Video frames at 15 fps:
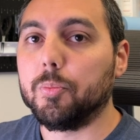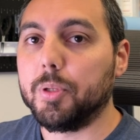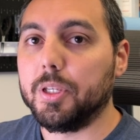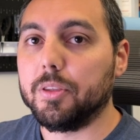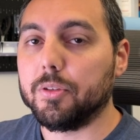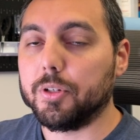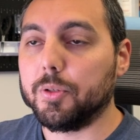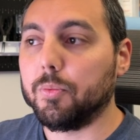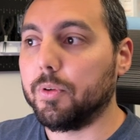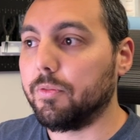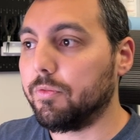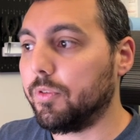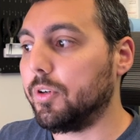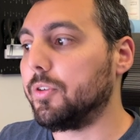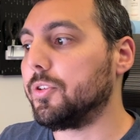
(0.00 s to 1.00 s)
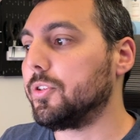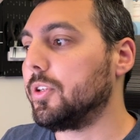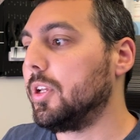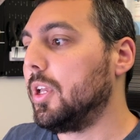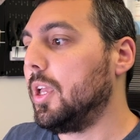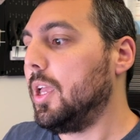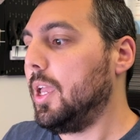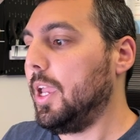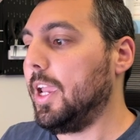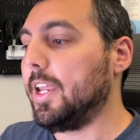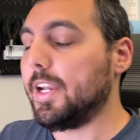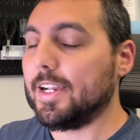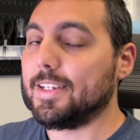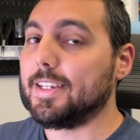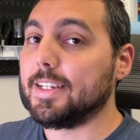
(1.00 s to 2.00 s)
P thirty-one first,
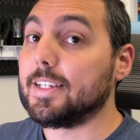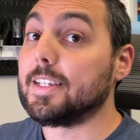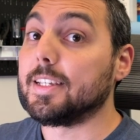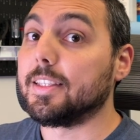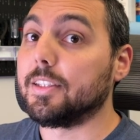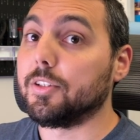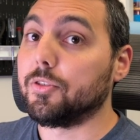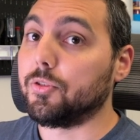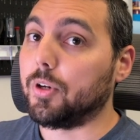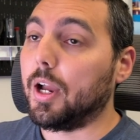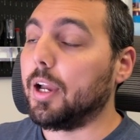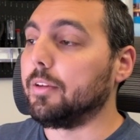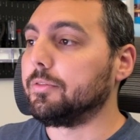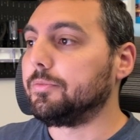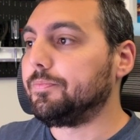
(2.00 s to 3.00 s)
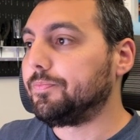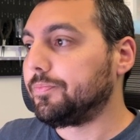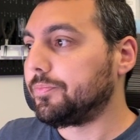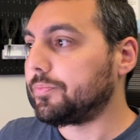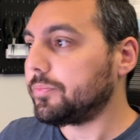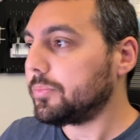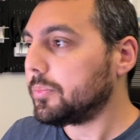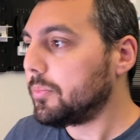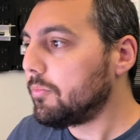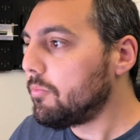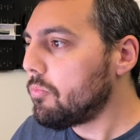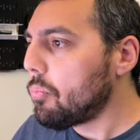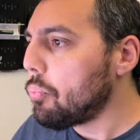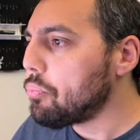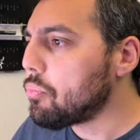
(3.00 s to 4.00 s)
and I didn't get this drive.
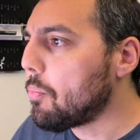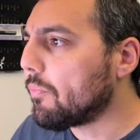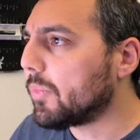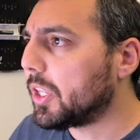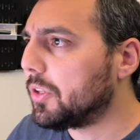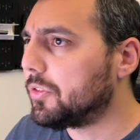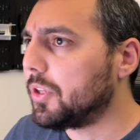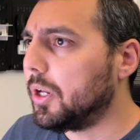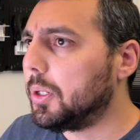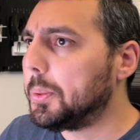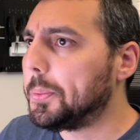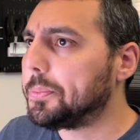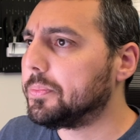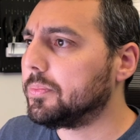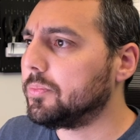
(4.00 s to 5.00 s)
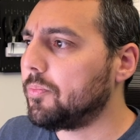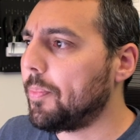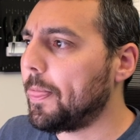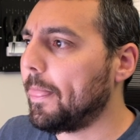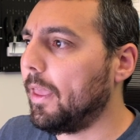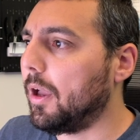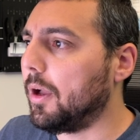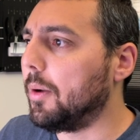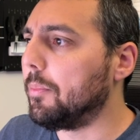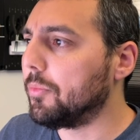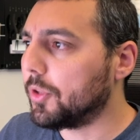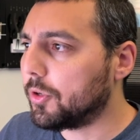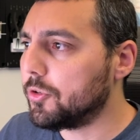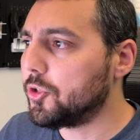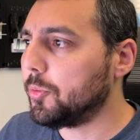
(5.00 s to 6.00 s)
So um,
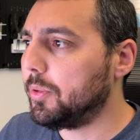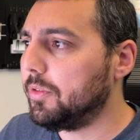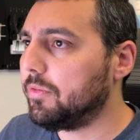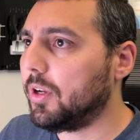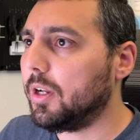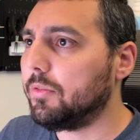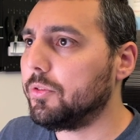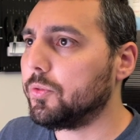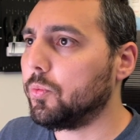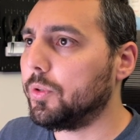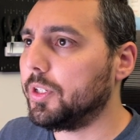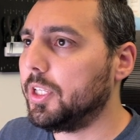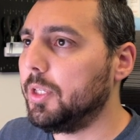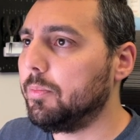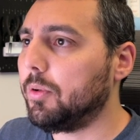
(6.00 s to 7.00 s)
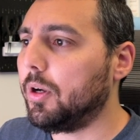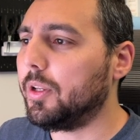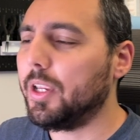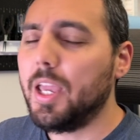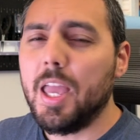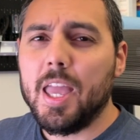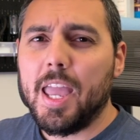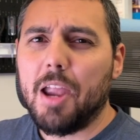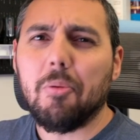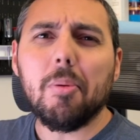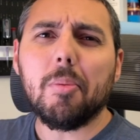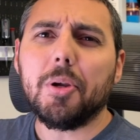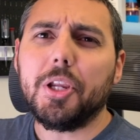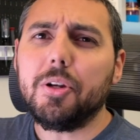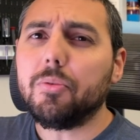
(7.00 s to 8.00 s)
the Crucial P five is one to keep on. And
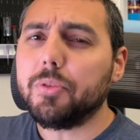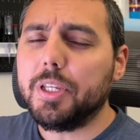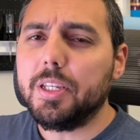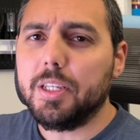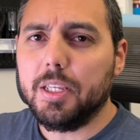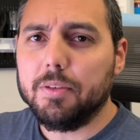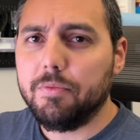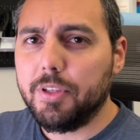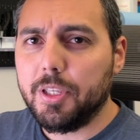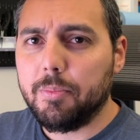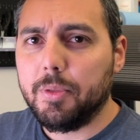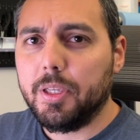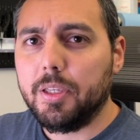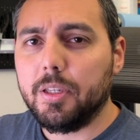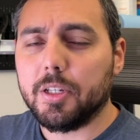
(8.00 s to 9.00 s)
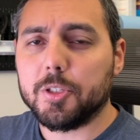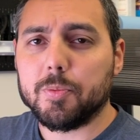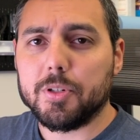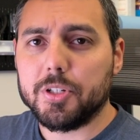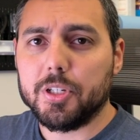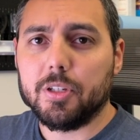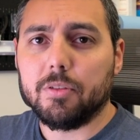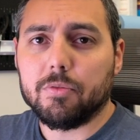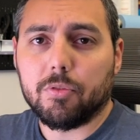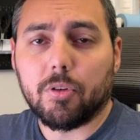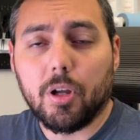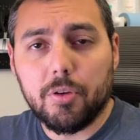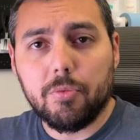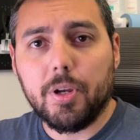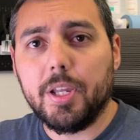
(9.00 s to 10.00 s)
remember, you don't need NVMe, especially for
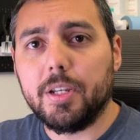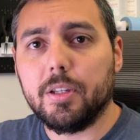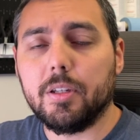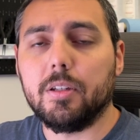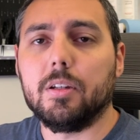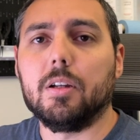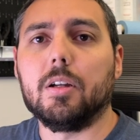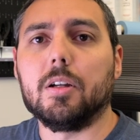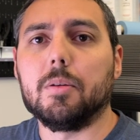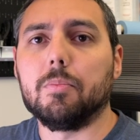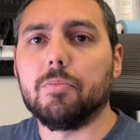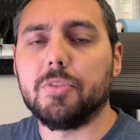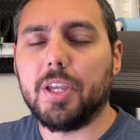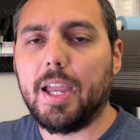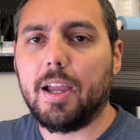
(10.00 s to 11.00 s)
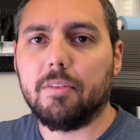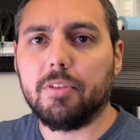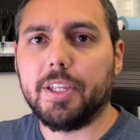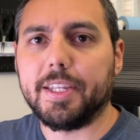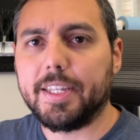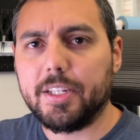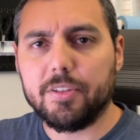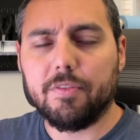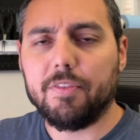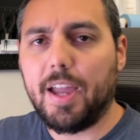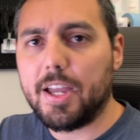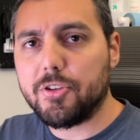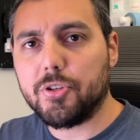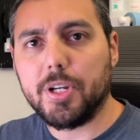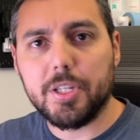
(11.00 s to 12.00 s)
Unraid, um, to have like
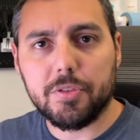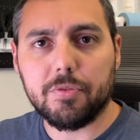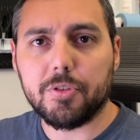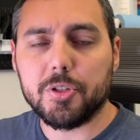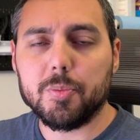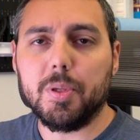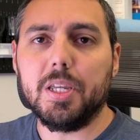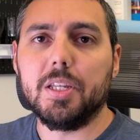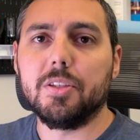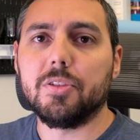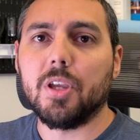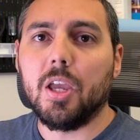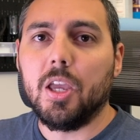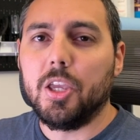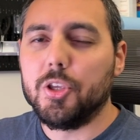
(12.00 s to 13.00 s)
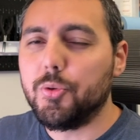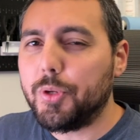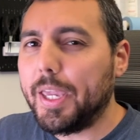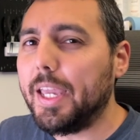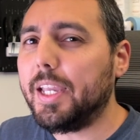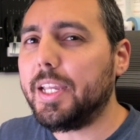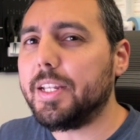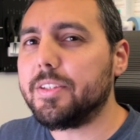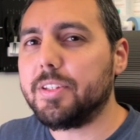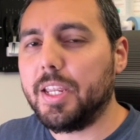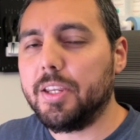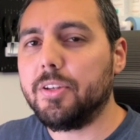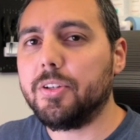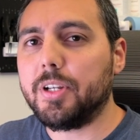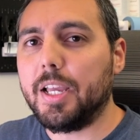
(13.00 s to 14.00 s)
fast transfer speeds. You can get
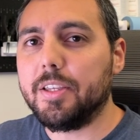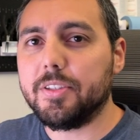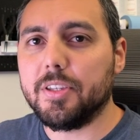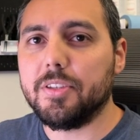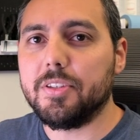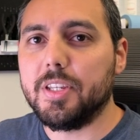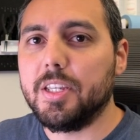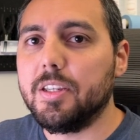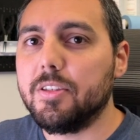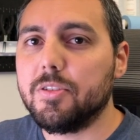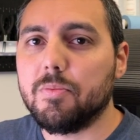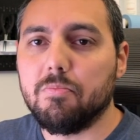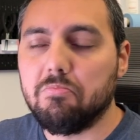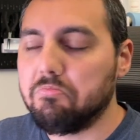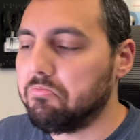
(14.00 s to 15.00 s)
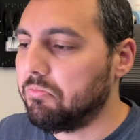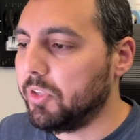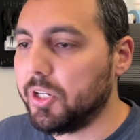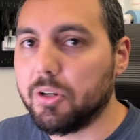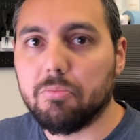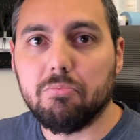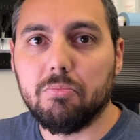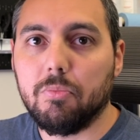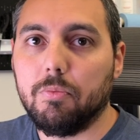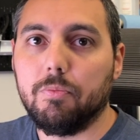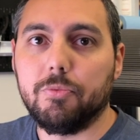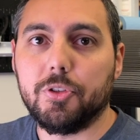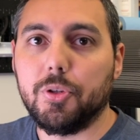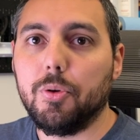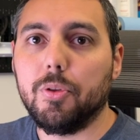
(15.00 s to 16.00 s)
standard S S Ds, you know,
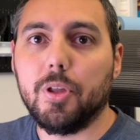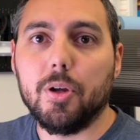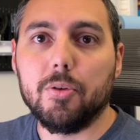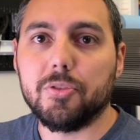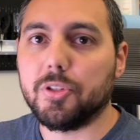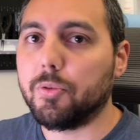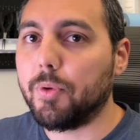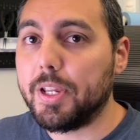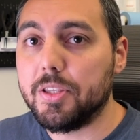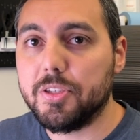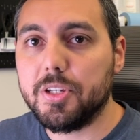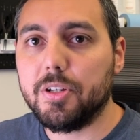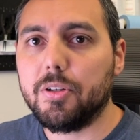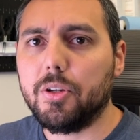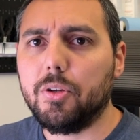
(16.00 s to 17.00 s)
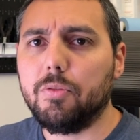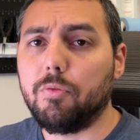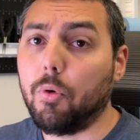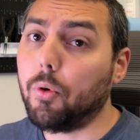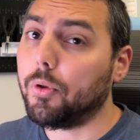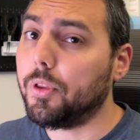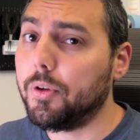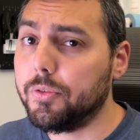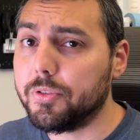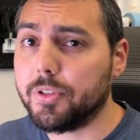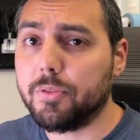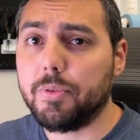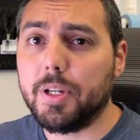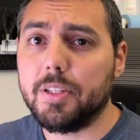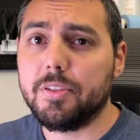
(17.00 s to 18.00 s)
two of those in a RAID zero, four of those in
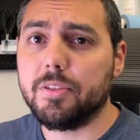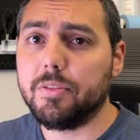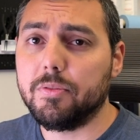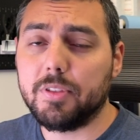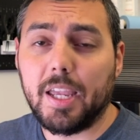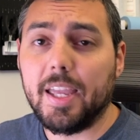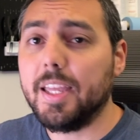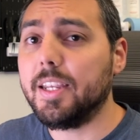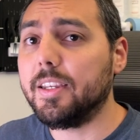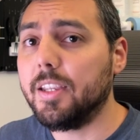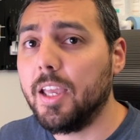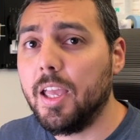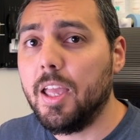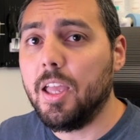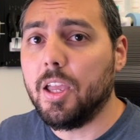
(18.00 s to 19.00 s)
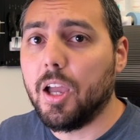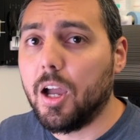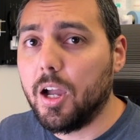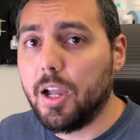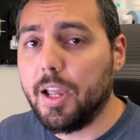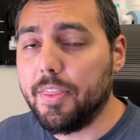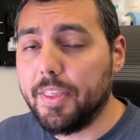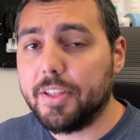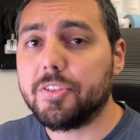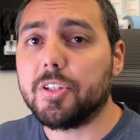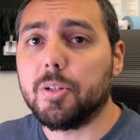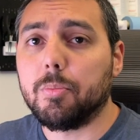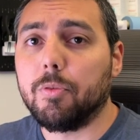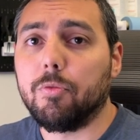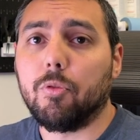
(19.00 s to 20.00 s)
a RAID ten, Uh, and that's
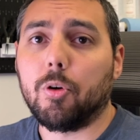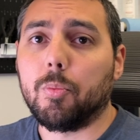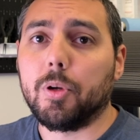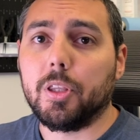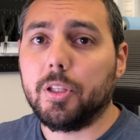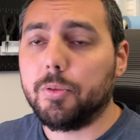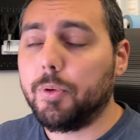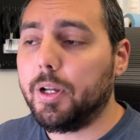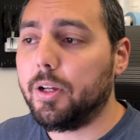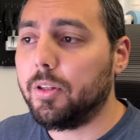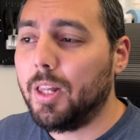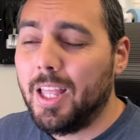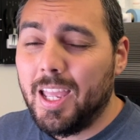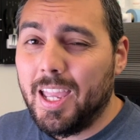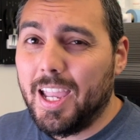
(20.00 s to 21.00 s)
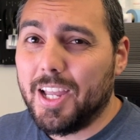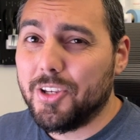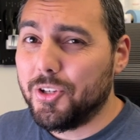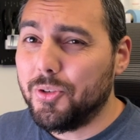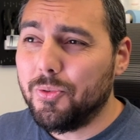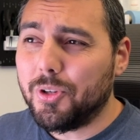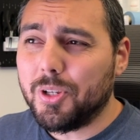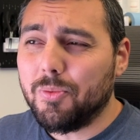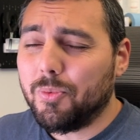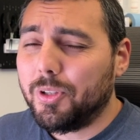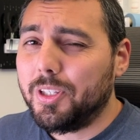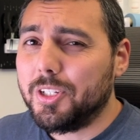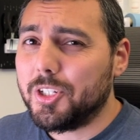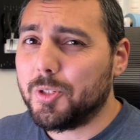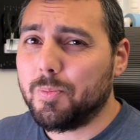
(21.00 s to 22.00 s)
going to perform really well. And you can
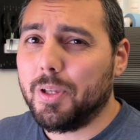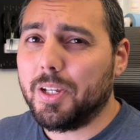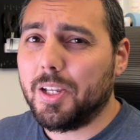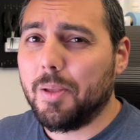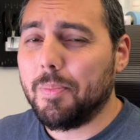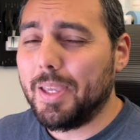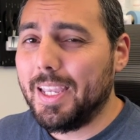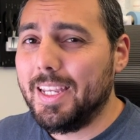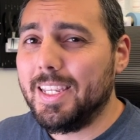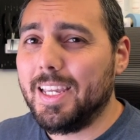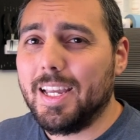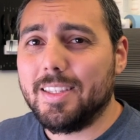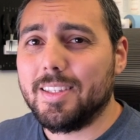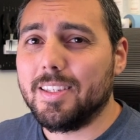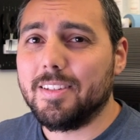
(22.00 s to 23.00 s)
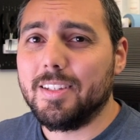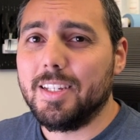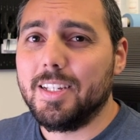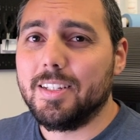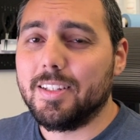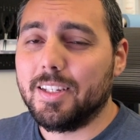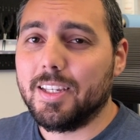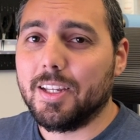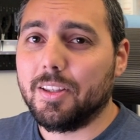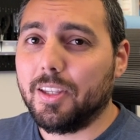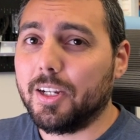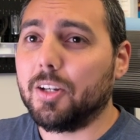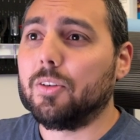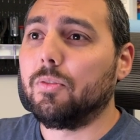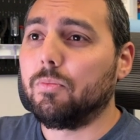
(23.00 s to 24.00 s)
really just pick up any S S D to get
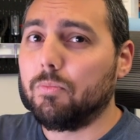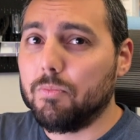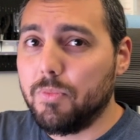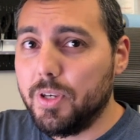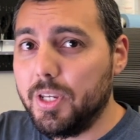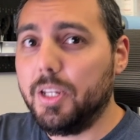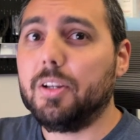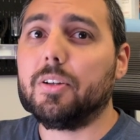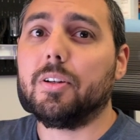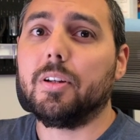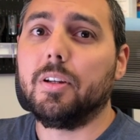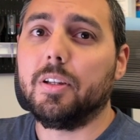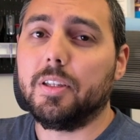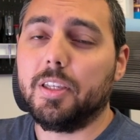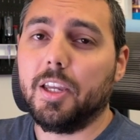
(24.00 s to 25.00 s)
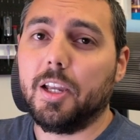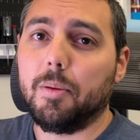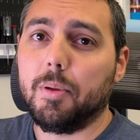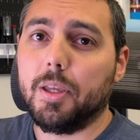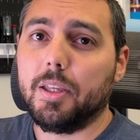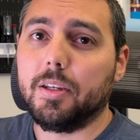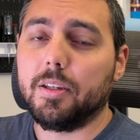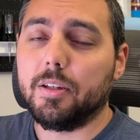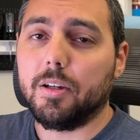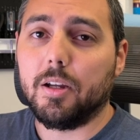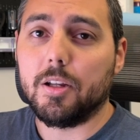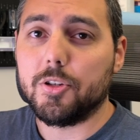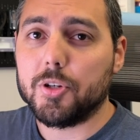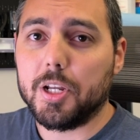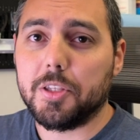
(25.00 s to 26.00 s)
like near gigabit
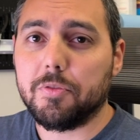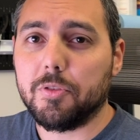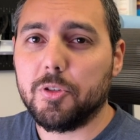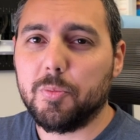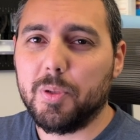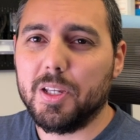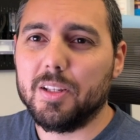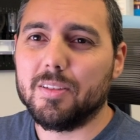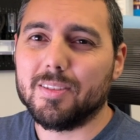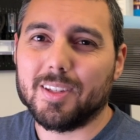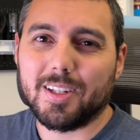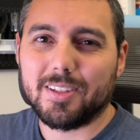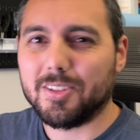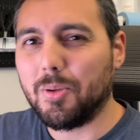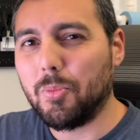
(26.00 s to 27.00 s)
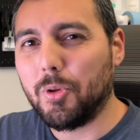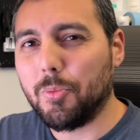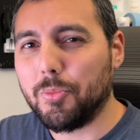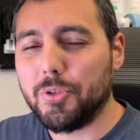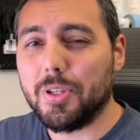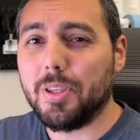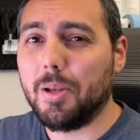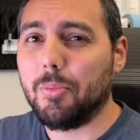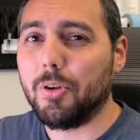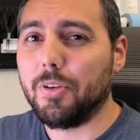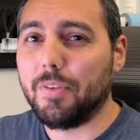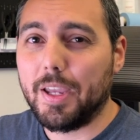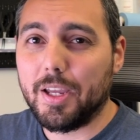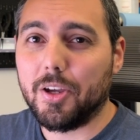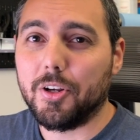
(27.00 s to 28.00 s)
uh, transfer speeds, like somewhere in between the neighborhood
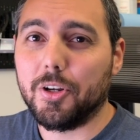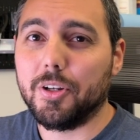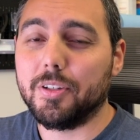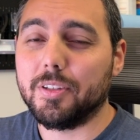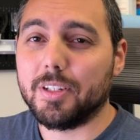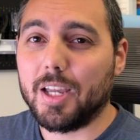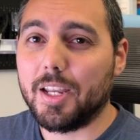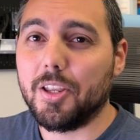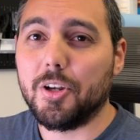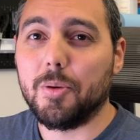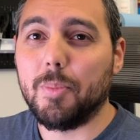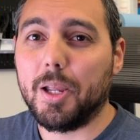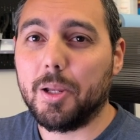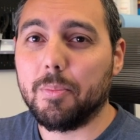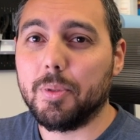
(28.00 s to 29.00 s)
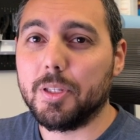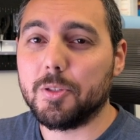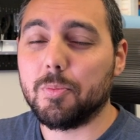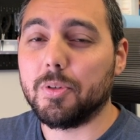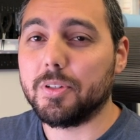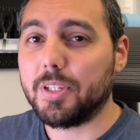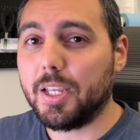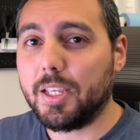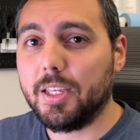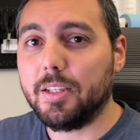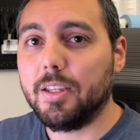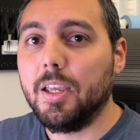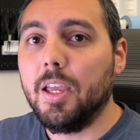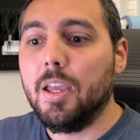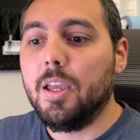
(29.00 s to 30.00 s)
of eight hundred to nine hundred megabits per
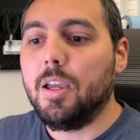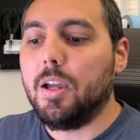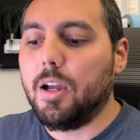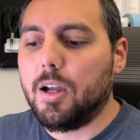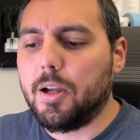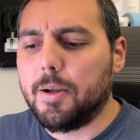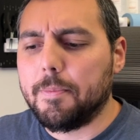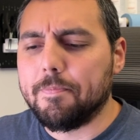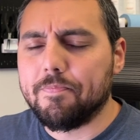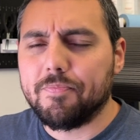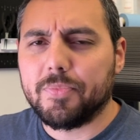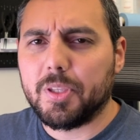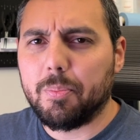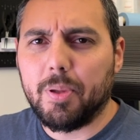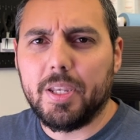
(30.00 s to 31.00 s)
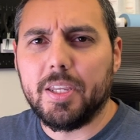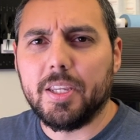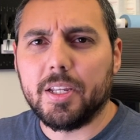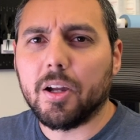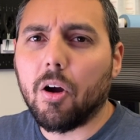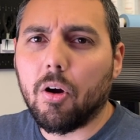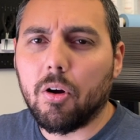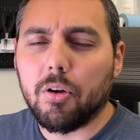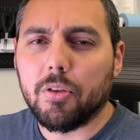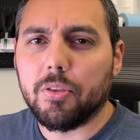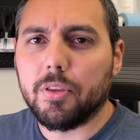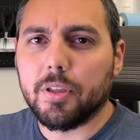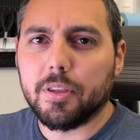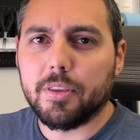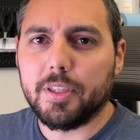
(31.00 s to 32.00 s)
second, um, depending
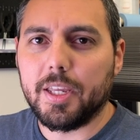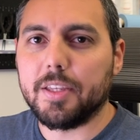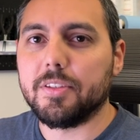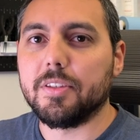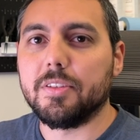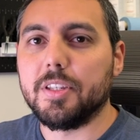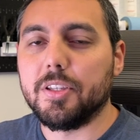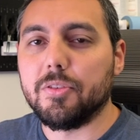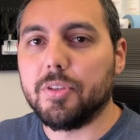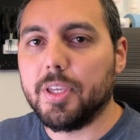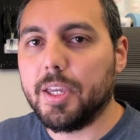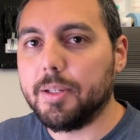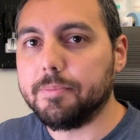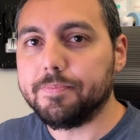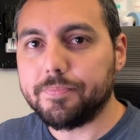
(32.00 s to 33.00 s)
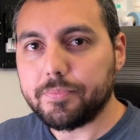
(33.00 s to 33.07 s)
on the S S D you get.